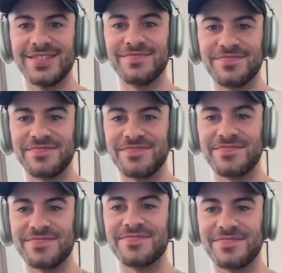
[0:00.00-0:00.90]

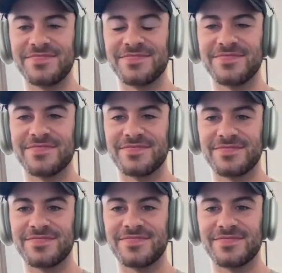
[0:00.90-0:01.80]

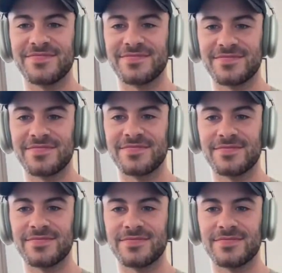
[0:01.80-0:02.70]

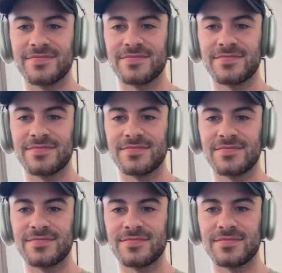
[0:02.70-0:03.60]

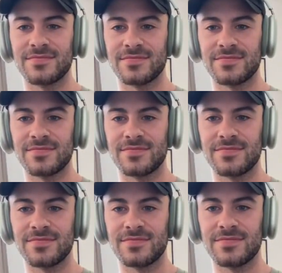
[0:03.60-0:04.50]

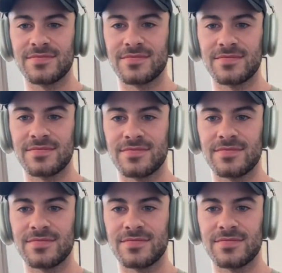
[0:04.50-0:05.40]

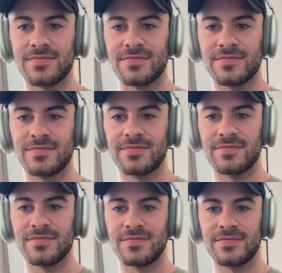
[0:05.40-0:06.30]

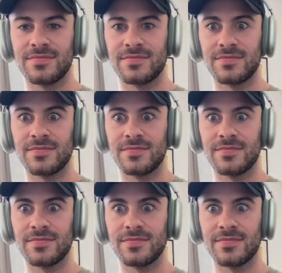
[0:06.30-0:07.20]

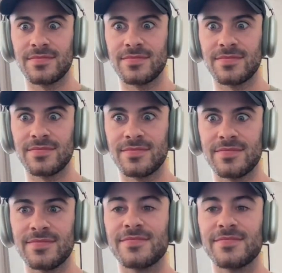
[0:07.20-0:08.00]
(not speaking)